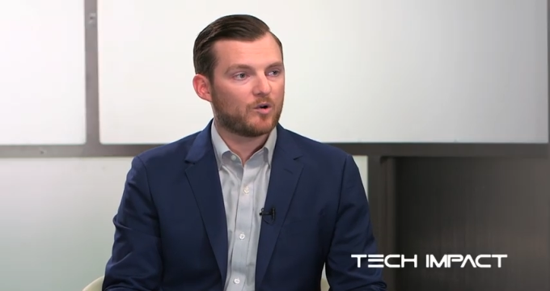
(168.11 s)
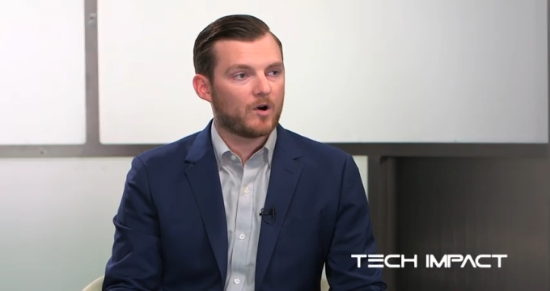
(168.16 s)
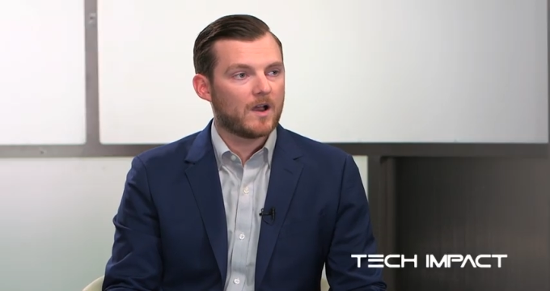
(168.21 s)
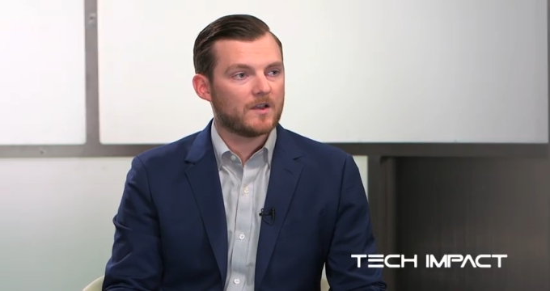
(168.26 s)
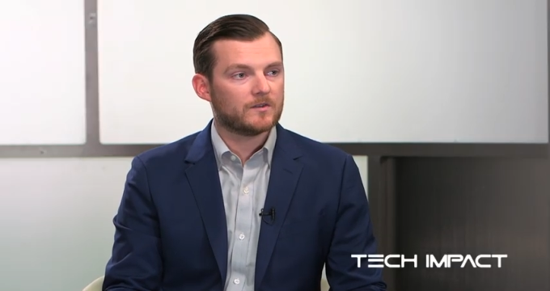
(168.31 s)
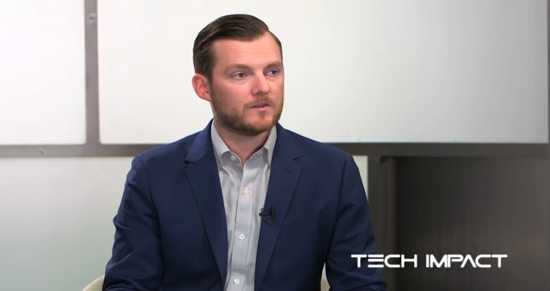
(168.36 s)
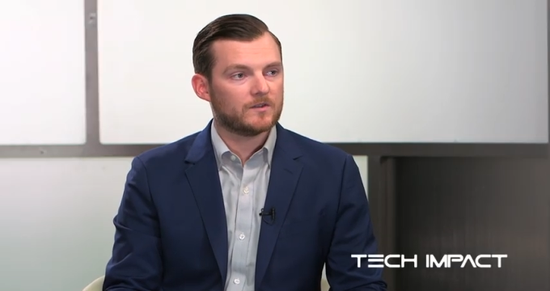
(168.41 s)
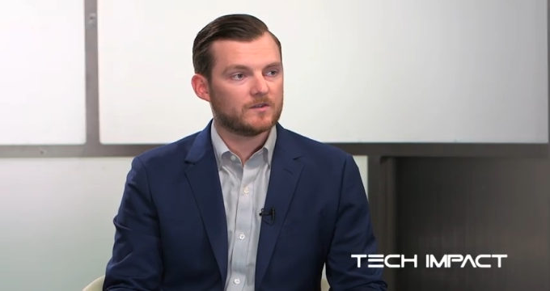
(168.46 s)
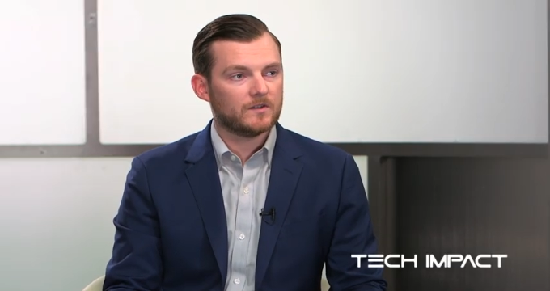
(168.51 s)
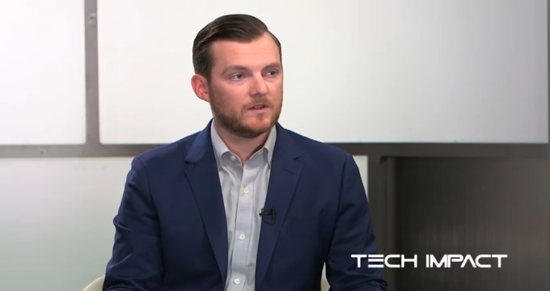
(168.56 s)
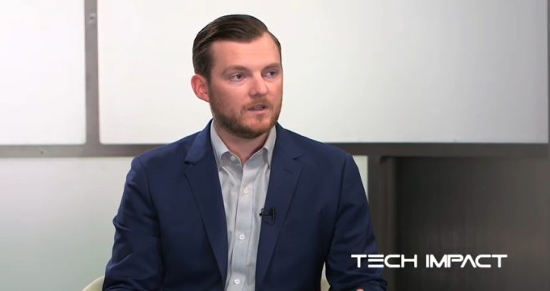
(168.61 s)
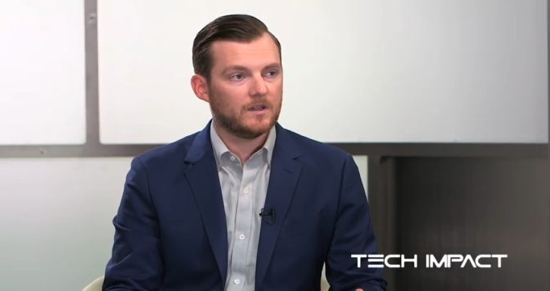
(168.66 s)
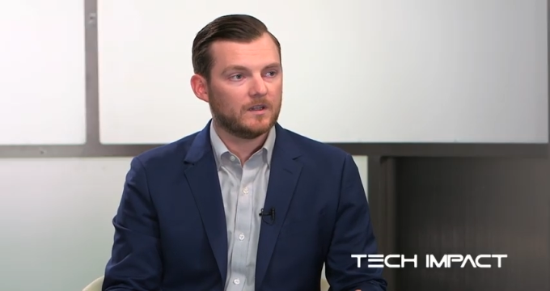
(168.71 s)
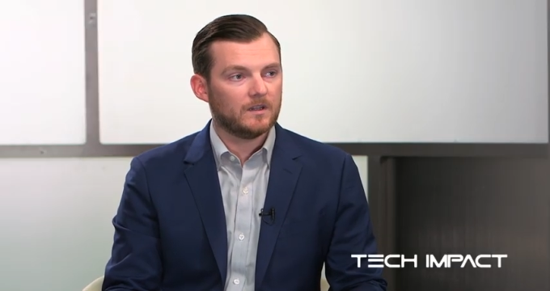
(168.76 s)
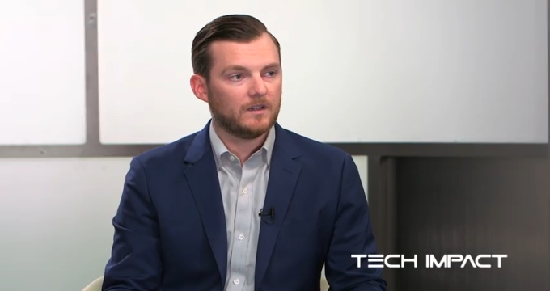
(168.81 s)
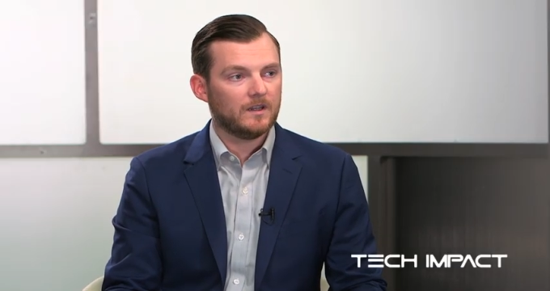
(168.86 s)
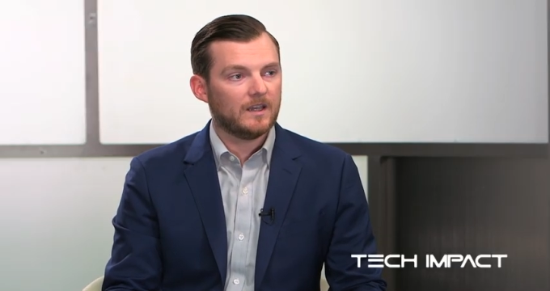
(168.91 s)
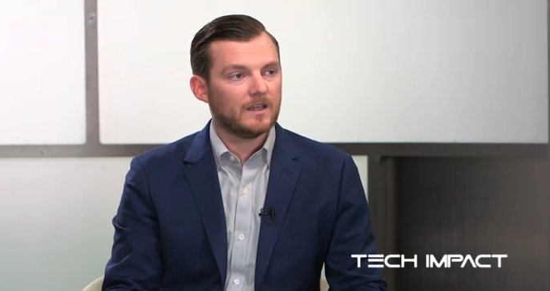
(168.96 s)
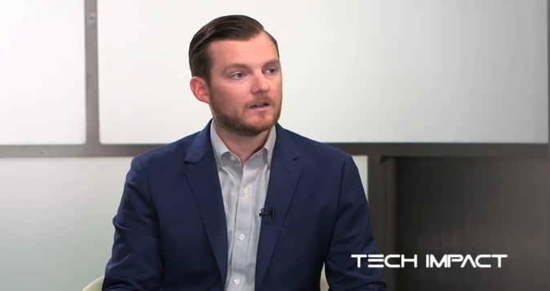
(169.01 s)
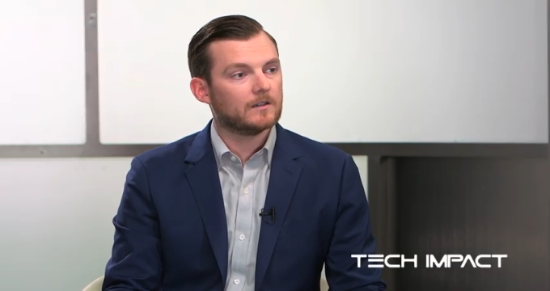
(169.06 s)

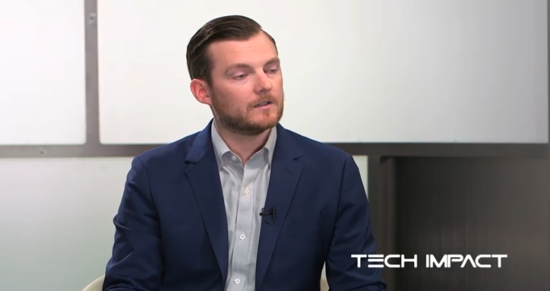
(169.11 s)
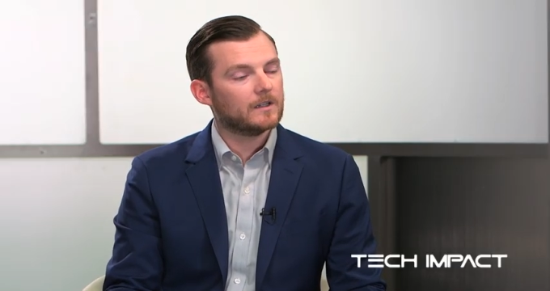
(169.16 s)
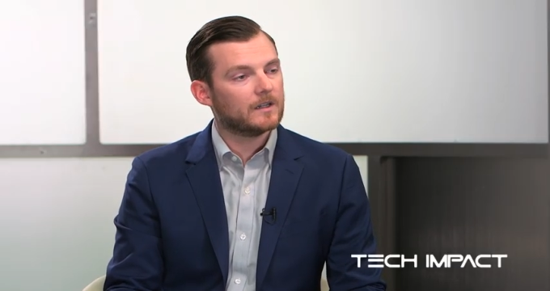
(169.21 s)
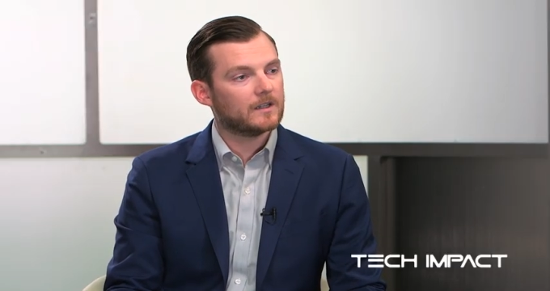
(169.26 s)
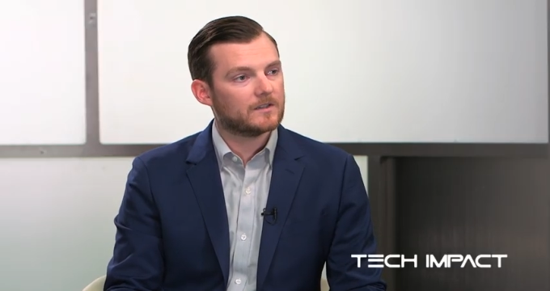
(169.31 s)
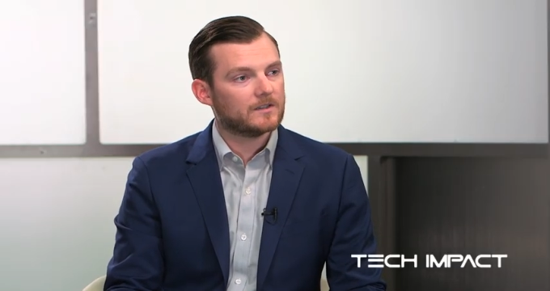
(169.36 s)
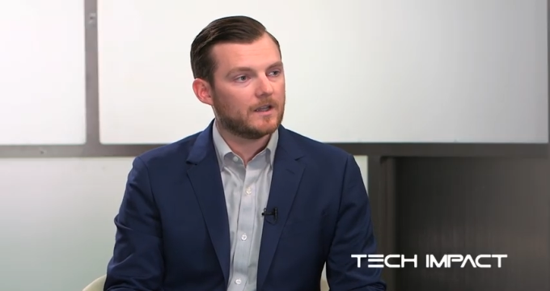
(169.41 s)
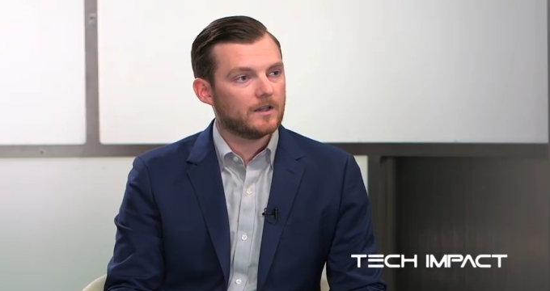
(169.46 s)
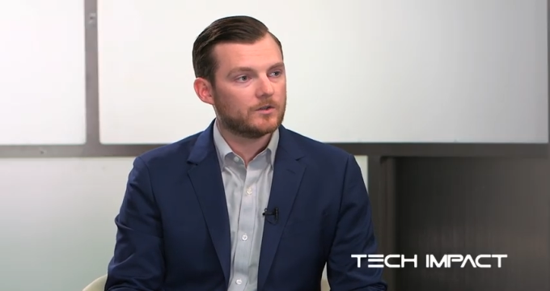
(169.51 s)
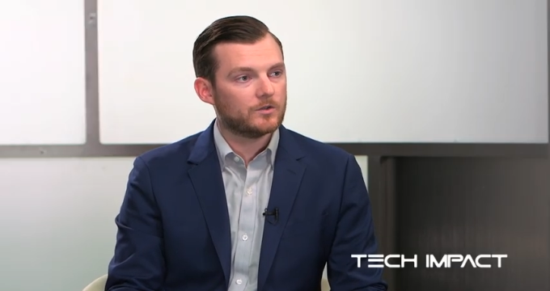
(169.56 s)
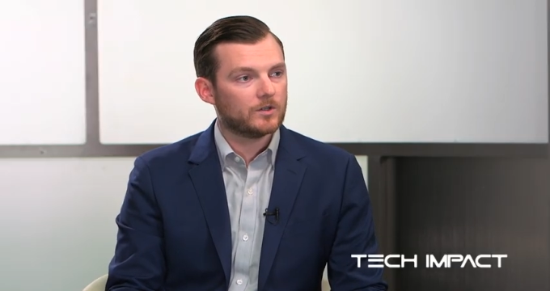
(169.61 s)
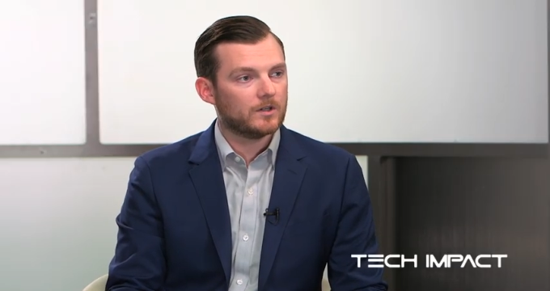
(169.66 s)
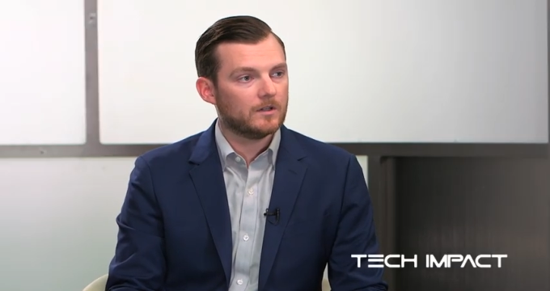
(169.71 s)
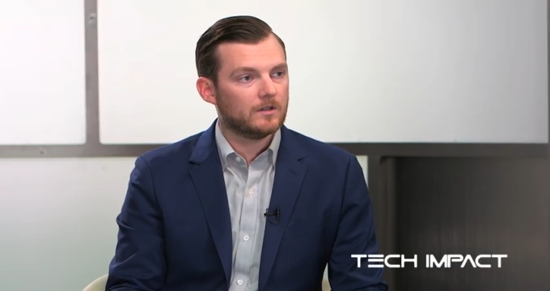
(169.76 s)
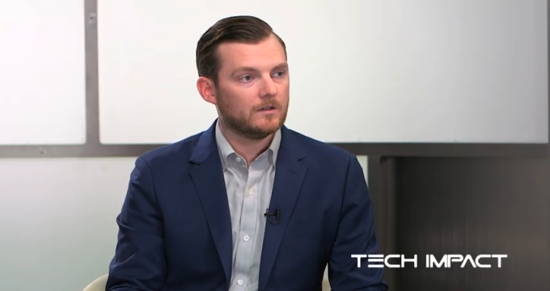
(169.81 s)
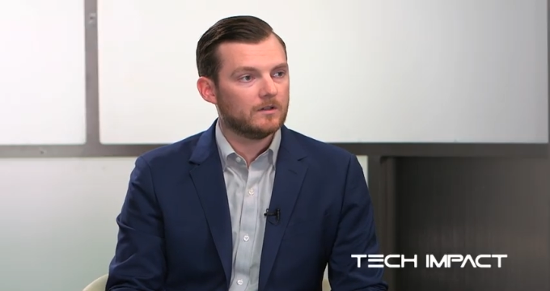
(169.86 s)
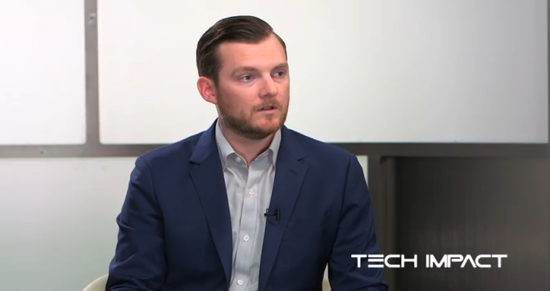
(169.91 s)
processing analytics engine